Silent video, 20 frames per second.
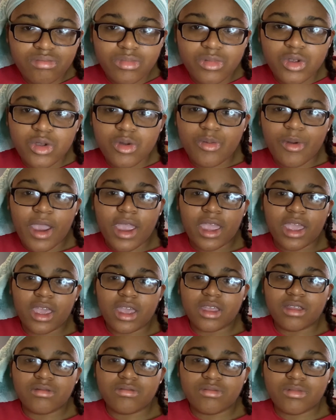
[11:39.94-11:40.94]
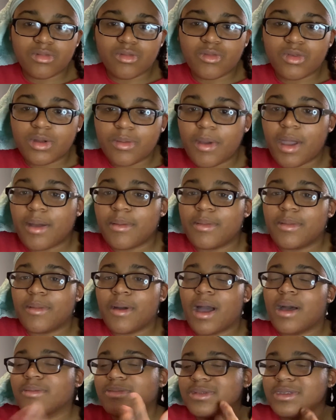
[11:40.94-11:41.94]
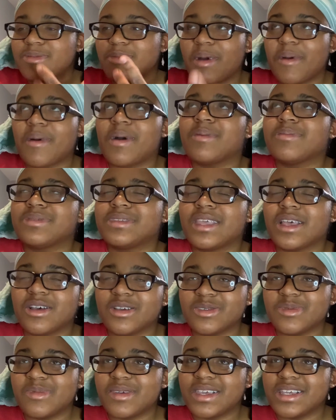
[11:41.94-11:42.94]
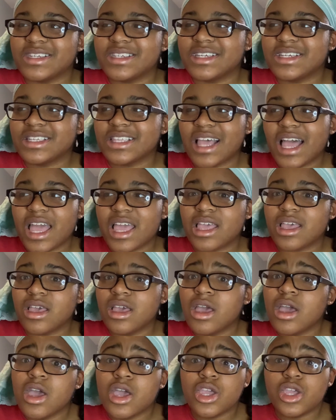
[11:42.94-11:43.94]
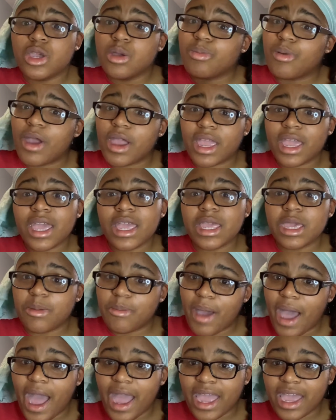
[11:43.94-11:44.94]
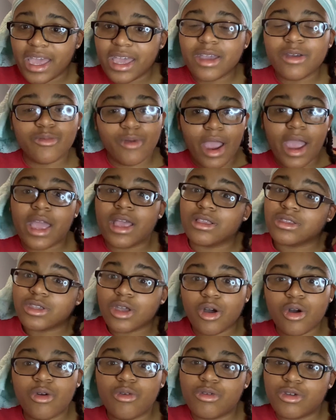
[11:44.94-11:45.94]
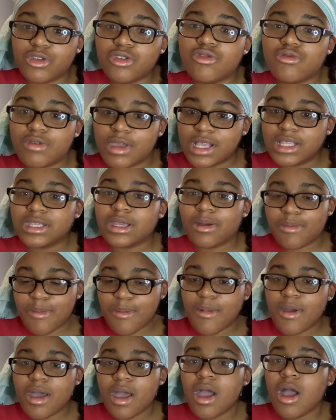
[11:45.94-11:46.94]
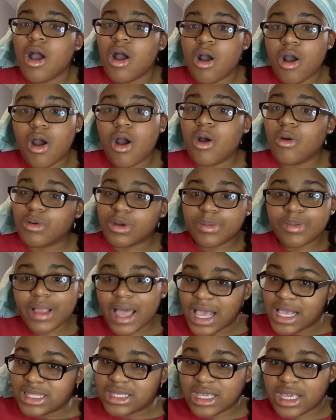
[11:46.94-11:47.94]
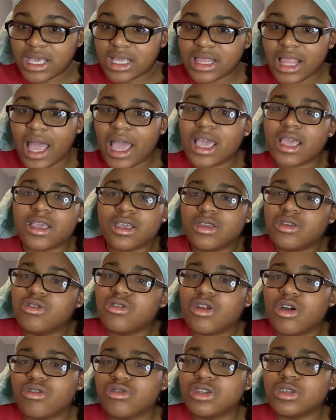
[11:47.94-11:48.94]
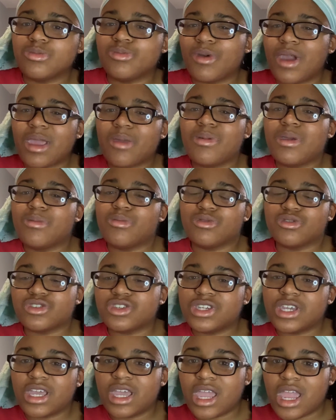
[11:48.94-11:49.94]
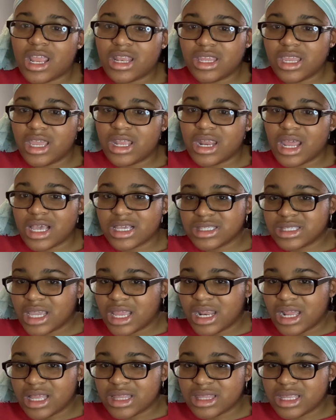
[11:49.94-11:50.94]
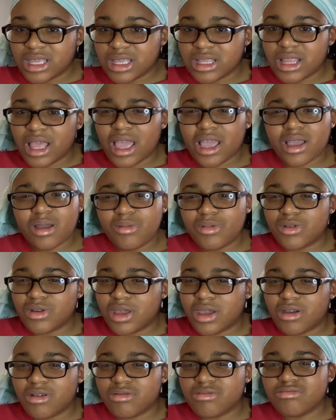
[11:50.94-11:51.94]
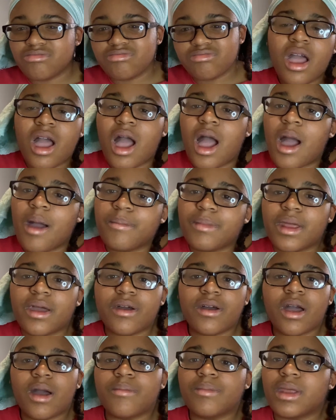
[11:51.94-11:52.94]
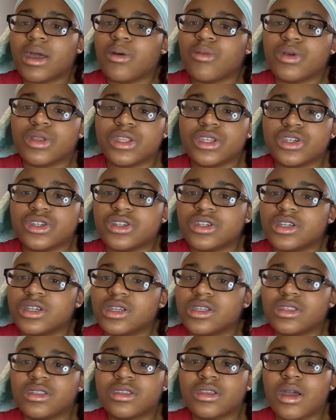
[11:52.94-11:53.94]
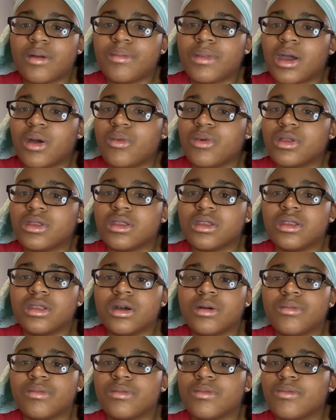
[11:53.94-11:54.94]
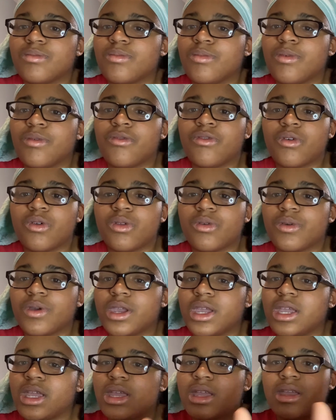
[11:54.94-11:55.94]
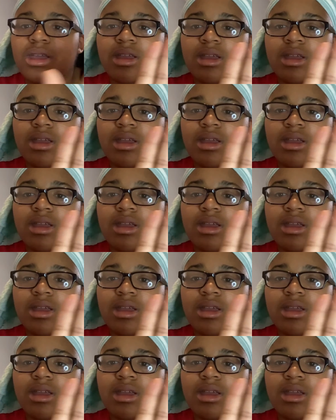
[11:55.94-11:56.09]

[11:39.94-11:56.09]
You break it. What my mom my mom tells me, she's like, you break it, you buy it, right? So you need to or replace it. Like you don't just break people's shit and then not say nothing. Like come on now. I'm not I'm not with the shit. I'm not with the dumb buffoonery.